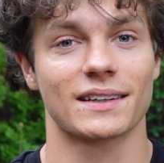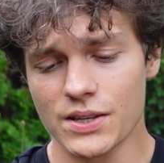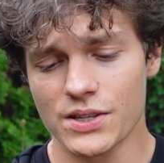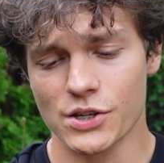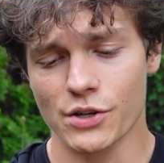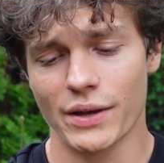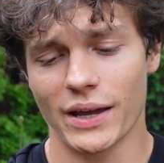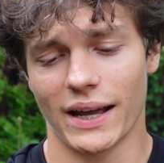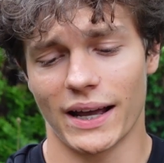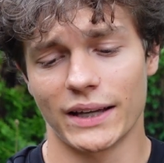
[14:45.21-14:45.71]

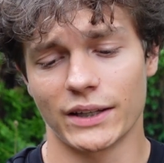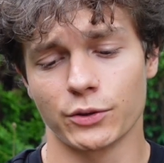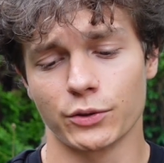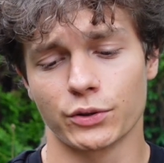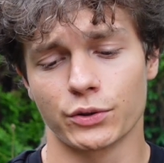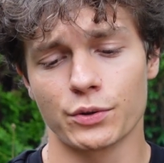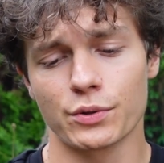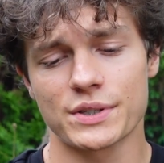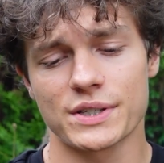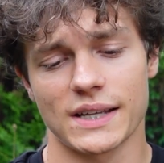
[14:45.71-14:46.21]
So yeah, I do
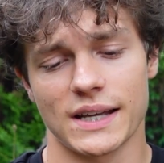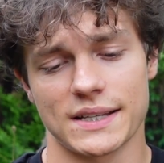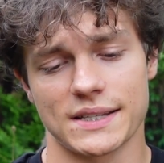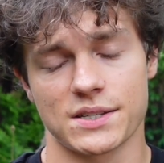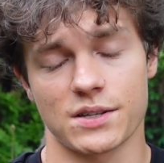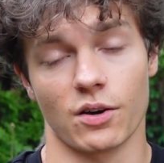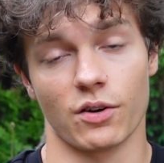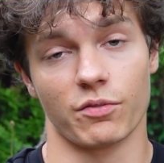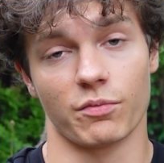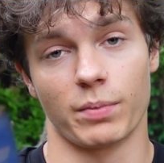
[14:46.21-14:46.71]
2 sets
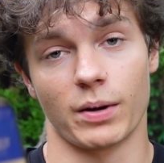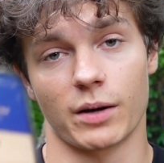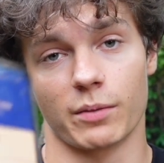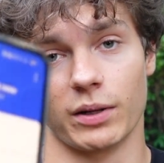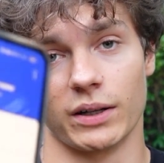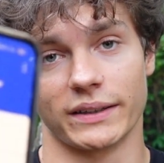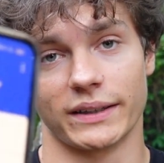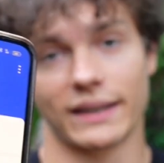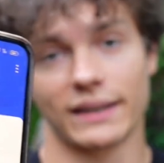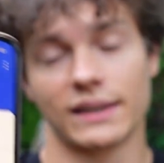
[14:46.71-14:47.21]
of
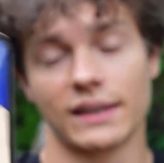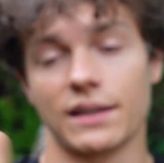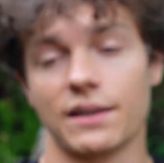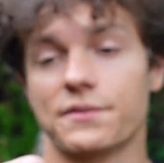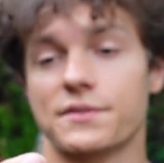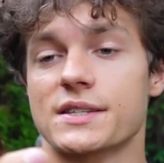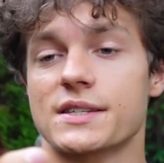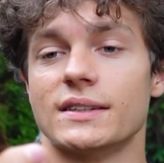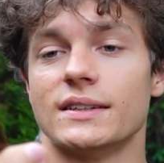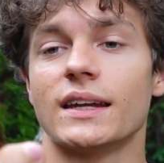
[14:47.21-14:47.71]
barbell
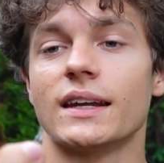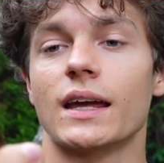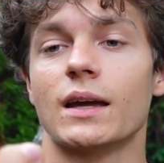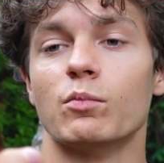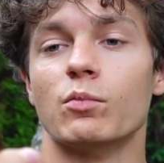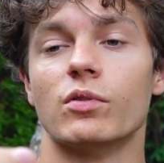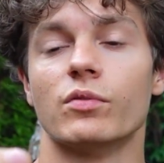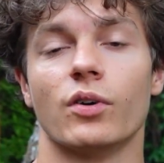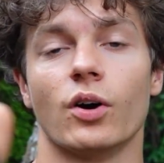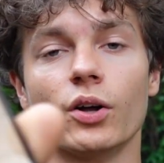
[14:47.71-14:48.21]
deadlifts, then I
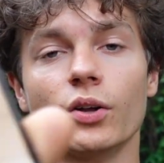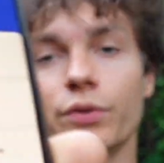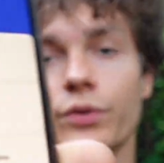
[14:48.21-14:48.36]
move on